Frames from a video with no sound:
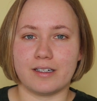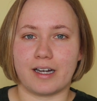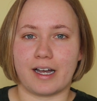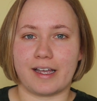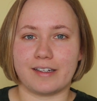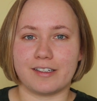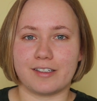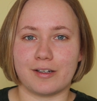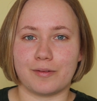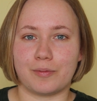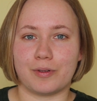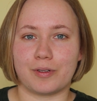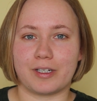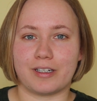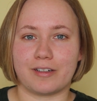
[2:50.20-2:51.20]
I ended up
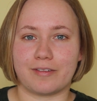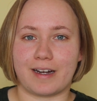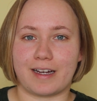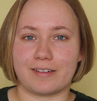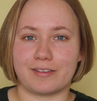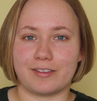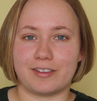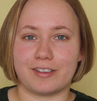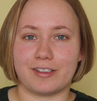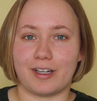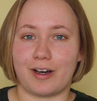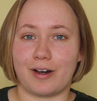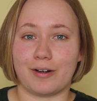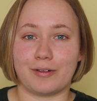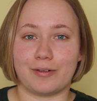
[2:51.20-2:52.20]
walking around the
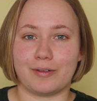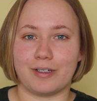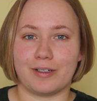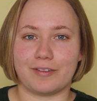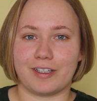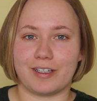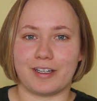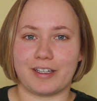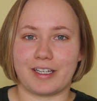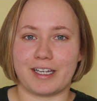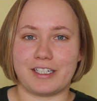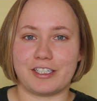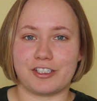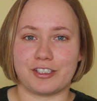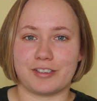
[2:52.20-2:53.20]
whole of the
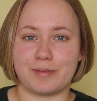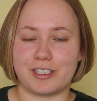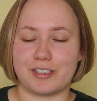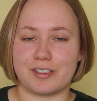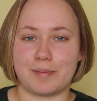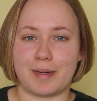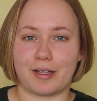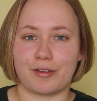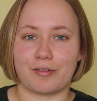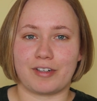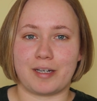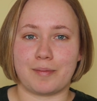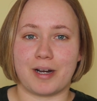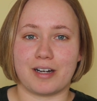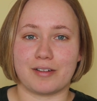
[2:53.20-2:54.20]
location, which is about
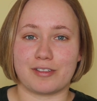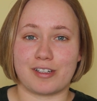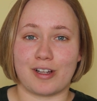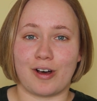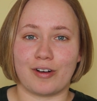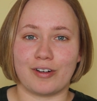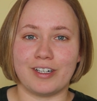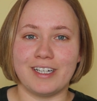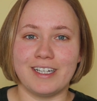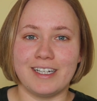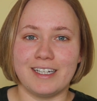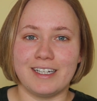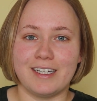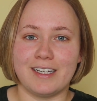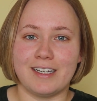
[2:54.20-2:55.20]
3 miles long,
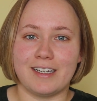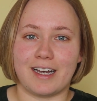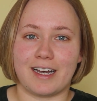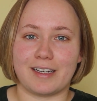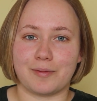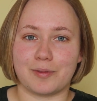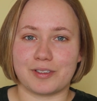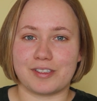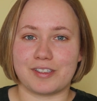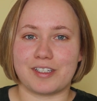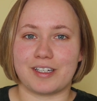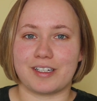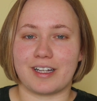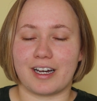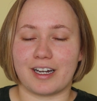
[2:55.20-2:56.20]
and it wasn't
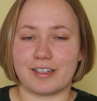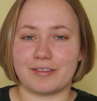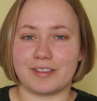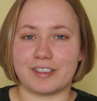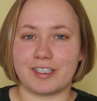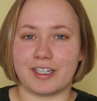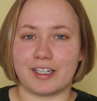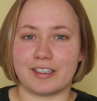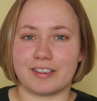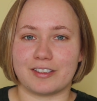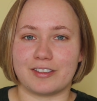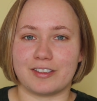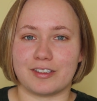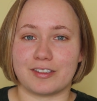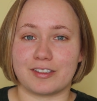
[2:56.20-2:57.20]
until I returned
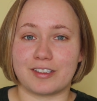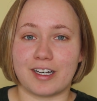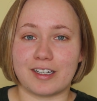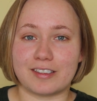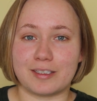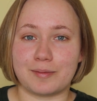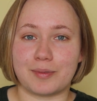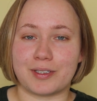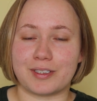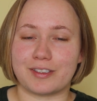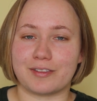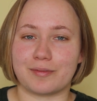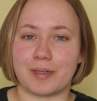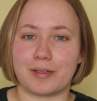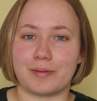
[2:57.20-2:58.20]
to the starting point
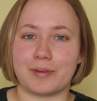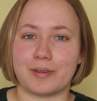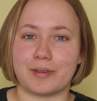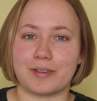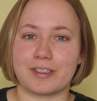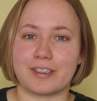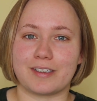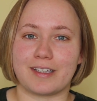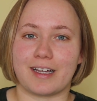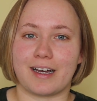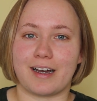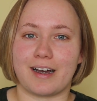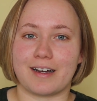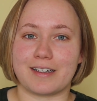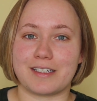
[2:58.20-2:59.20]
of my walk
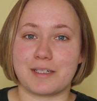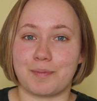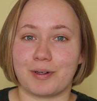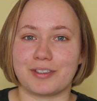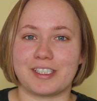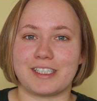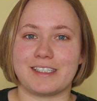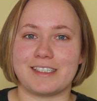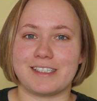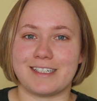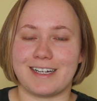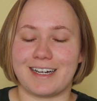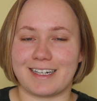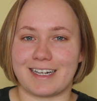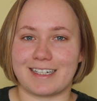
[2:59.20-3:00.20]
that I spotted
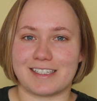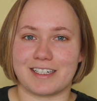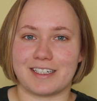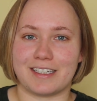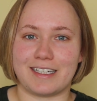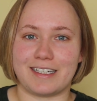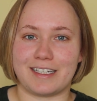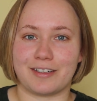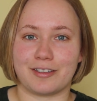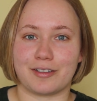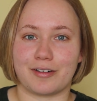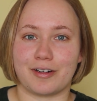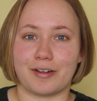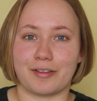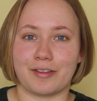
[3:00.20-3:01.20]
an adder in the
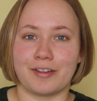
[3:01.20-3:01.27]
undergrowth.